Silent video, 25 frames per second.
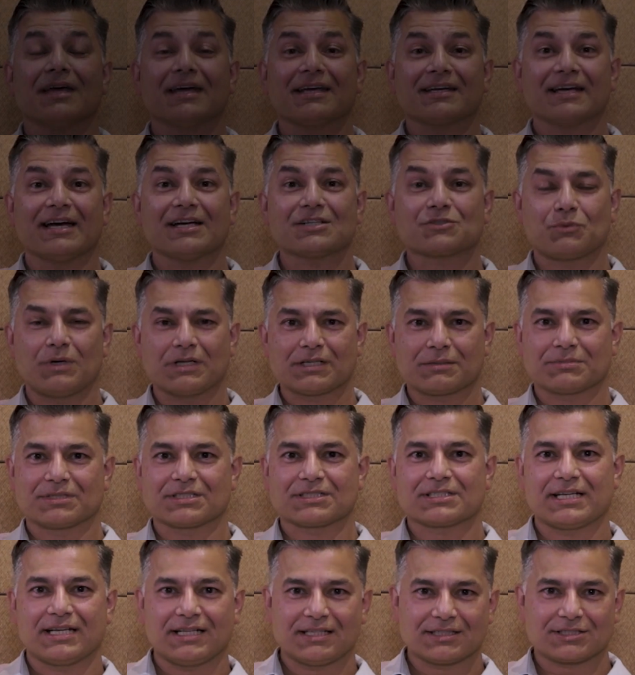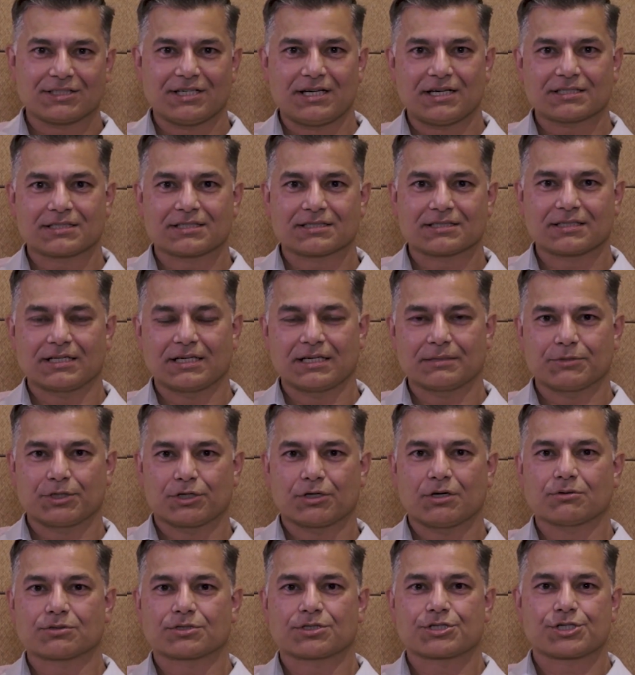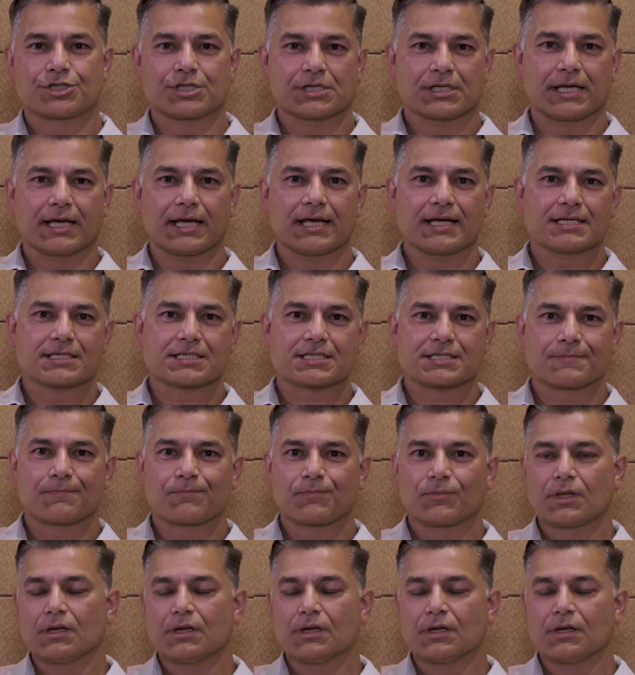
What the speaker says: Hey guys, welcome to Talent Talk. I'm your host, Chingaze.